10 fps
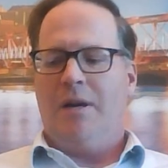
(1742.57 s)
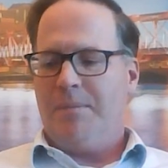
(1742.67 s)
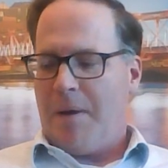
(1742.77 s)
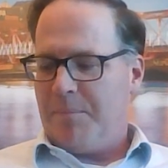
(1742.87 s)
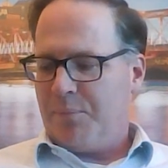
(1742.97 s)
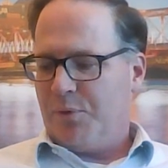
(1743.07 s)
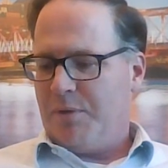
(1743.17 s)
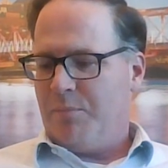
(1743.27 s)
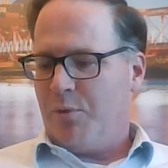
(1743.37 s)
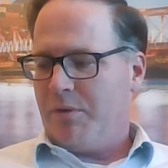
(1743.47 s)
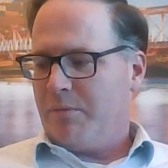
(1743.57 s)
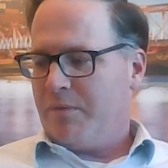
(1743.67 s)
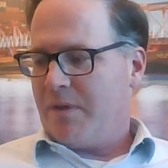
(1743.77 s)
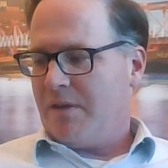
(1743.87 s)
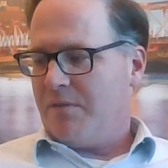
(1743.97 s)
I'm pretty boring.
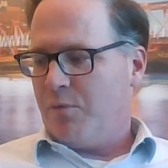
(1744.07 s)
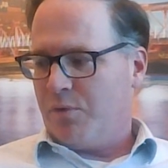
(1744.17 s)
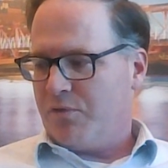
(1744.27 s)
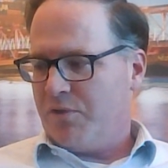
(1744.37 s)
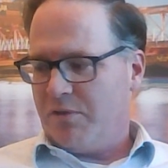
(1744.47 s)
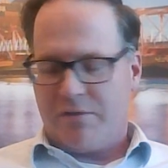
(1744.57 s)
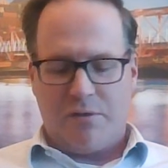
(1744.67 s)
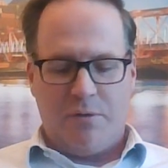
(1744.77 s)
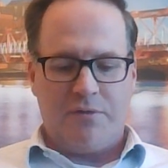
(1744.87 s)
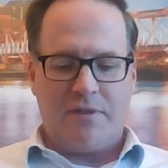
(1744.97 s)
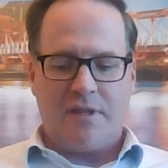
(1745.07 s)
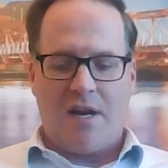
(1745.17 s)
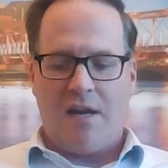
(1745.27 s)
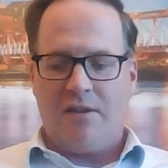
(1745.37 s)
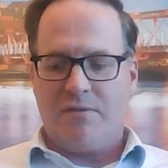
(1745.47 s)
We've got 4 children, oldest in
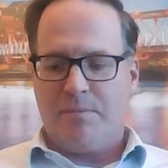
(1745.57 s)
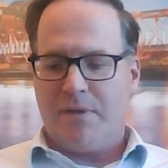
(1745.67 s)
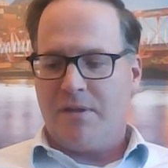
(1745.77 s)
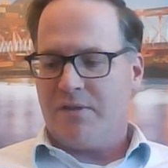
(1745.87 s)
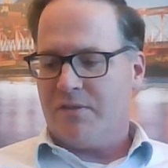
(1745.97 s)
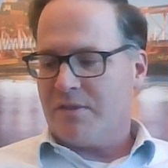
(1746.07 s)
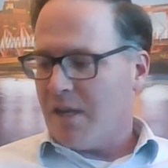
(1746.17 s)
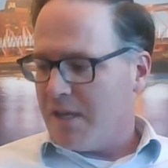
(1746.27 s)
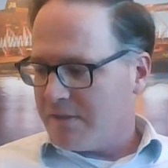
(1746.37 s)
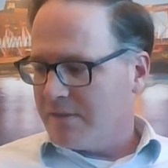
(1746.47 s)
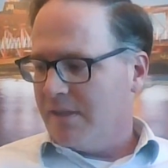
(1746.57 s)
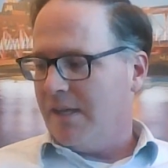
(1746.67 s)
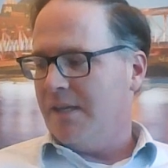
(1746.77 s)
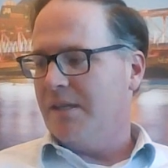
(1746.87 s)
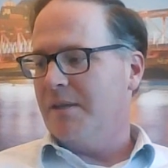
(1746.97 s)
college, my youngest is 8.
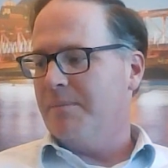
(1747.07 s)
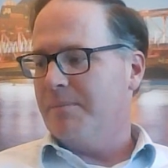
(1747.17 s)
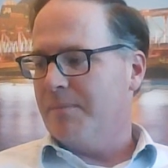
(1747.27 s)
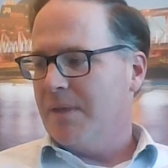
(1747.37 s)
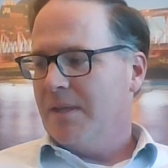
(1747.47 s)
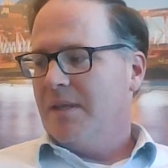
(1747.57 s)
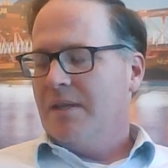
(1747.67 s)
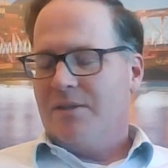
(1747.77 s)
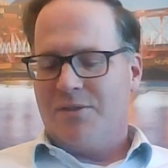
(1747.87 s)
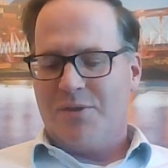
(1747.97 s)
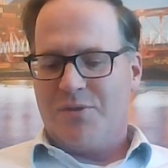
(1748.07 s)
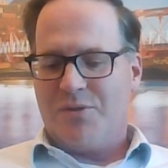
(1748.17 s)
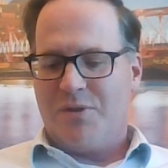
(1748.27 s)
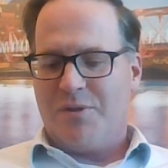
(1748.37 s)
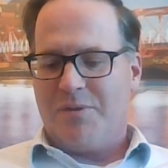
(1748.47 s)
Wow.
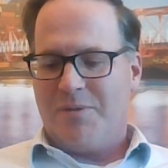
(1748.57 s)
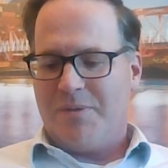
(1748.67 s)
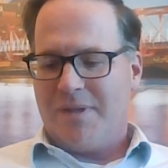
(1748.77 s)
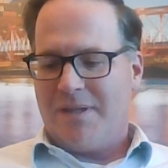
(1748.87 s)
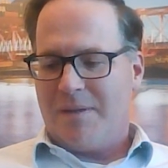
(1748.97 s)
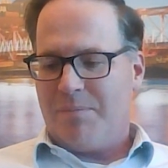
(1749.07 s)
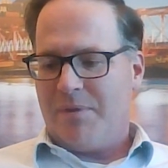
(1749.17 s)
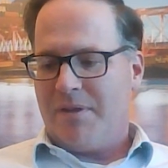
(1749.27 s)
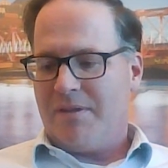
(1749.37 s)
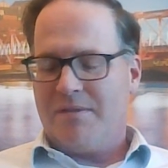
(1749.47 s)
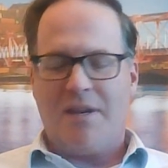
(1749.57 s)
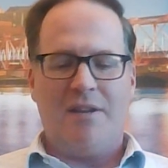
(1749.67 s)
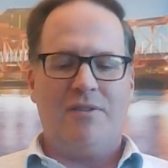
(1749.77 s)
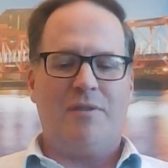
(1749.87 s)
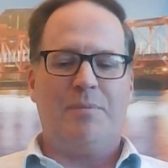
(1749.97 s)
So I play
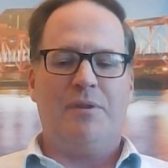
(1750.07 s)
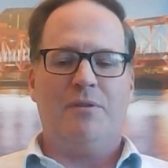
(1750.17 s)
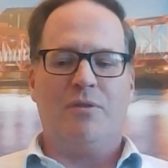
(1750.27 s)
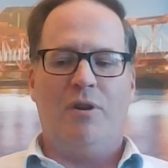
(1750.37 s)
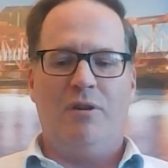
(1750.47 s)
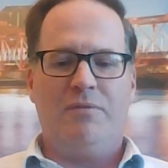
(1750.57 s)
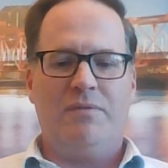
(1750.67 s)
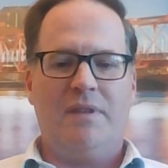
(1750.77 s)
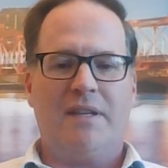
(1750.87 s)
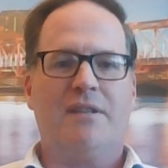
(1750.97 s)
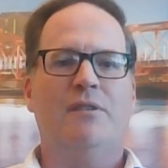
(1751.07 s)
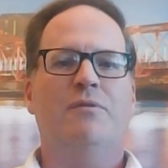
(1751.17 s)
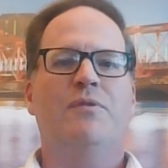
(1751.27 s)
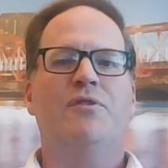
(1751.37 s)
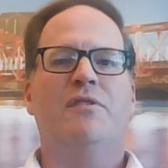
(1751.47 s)
tennis, I play a little golf, I like to go
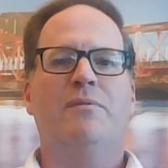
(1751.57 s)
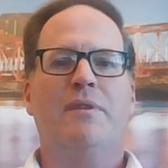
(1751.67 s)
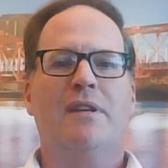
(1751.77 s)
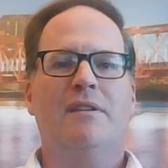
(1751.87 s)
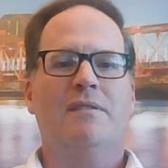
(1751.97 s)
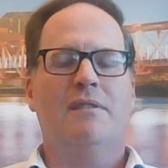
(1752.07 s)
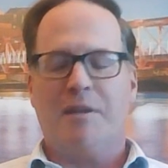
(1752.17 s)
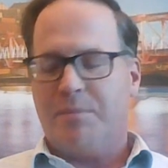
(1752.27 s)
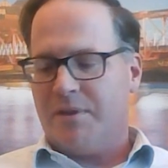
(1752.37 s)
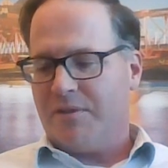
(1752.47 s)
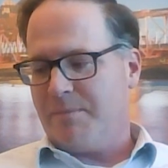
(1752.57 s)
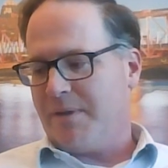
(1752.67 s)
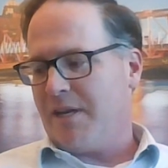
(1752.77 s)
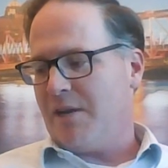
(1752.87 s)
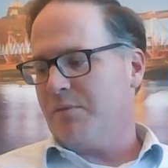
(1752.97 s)
fishing. We got a lake place
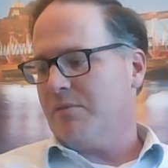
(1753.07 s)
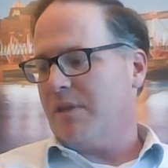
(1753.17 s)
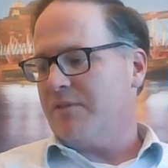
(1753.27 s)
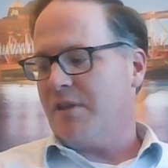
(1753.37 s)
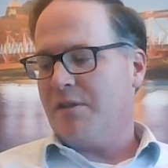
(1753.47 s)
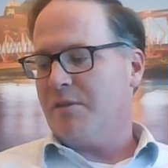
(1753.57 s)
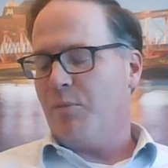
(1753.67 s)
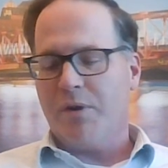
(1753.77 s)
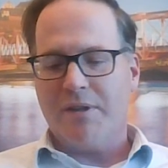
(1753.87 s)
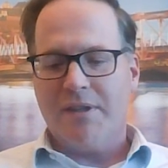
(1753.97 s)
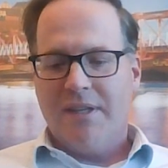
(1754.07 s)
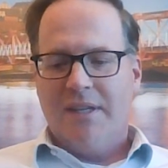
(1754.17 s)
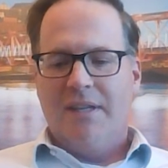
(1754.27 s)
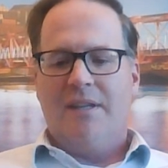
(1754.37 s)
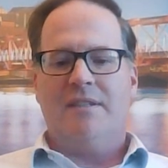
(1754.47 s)
about an hour outside of Des Moines.
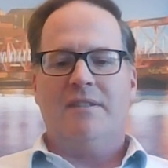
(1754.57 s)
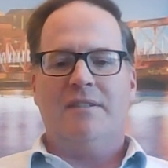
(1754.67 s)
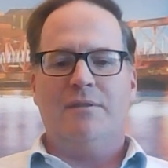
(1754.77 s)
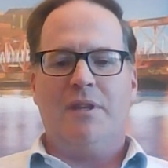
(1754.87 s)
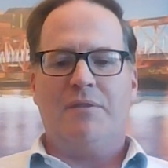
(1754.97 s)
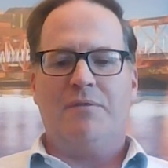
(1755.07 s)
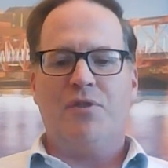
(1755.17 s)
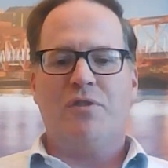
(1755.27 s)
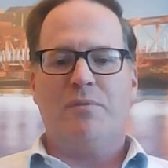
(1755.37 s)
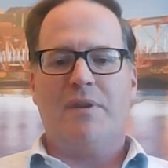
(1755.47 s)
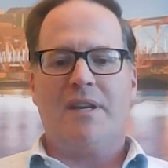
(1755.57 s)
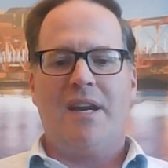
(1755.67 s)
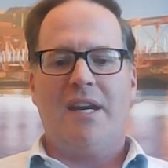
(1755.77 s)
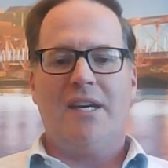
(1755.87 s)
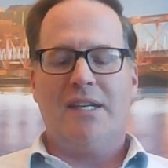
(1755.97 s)
Do a lot of fishing when I
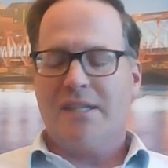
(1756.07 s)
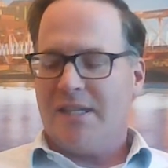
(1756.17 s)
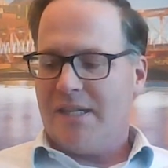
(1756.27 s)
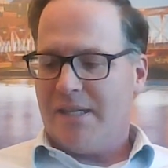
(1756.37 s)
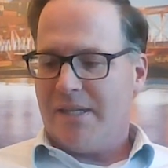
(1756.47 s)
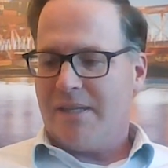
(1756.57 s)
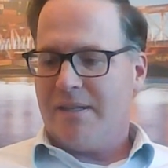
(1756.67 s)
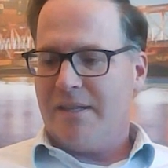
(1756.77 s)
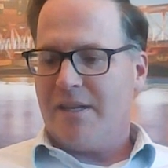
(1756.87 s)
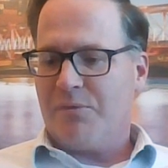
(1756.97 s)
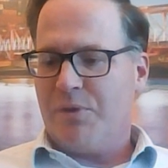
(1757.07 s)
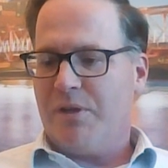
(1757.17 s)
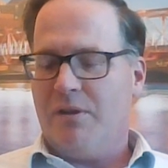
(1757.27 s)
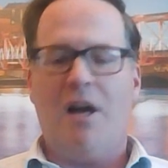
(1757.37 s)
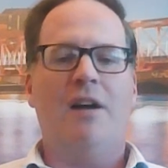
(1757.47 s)
can, and then I
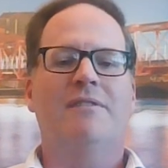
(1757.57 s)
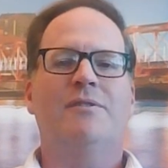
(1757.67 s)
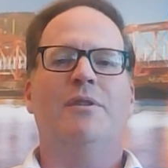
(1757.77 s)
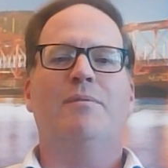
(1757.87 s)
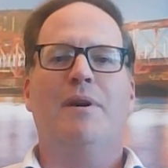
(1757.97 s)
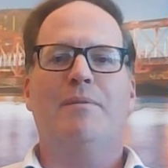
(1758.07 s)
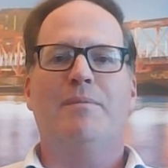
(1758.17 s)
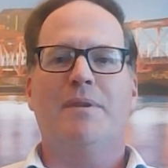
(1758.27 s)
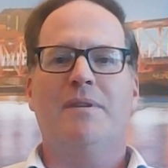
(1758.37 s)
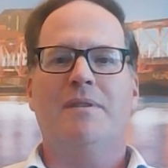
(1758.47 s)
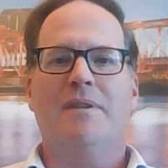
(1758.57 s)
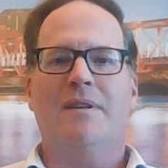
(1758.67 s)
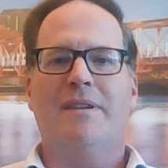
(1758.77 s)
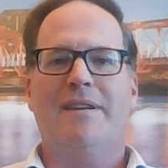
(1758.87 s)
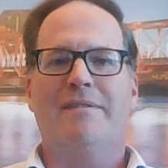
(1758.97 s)
read a lot. So I'm a
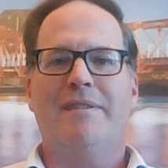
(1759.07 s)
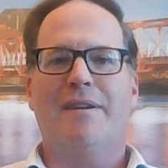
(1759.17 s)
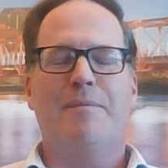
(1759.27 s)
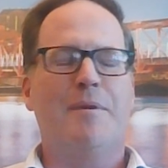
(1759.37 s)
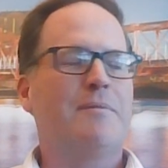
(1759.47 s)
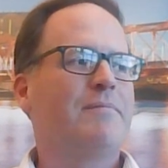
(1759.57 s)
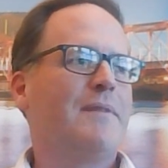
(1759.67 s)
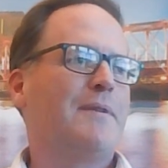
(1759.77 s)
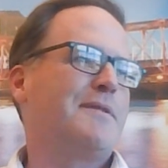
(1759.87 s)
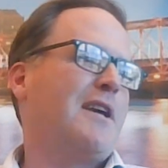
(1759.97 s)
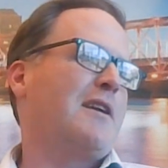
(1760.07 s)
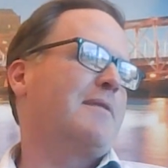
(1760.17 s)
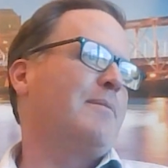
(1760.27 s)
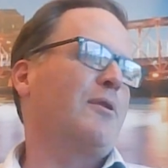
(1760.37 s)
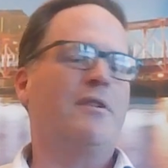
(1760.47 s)

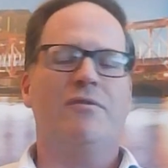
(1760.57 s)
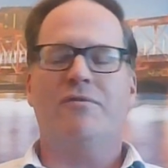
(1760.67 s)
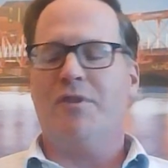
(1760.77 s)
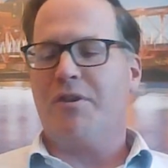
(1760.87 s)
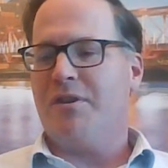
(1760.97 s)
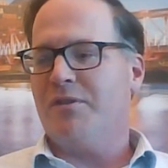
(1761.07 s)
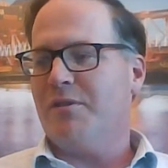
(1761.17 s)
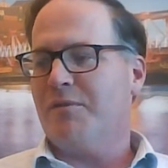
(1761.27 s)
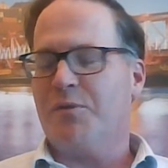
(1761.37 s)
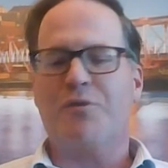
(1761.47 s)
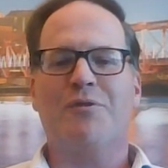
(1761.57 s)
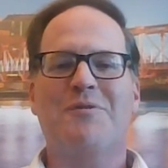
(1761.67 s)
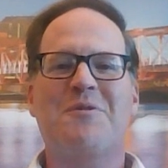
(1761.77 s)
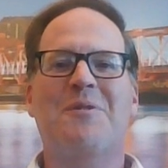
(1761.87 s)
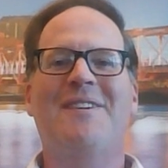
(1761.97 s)
stock market junkie too, unfortunately. So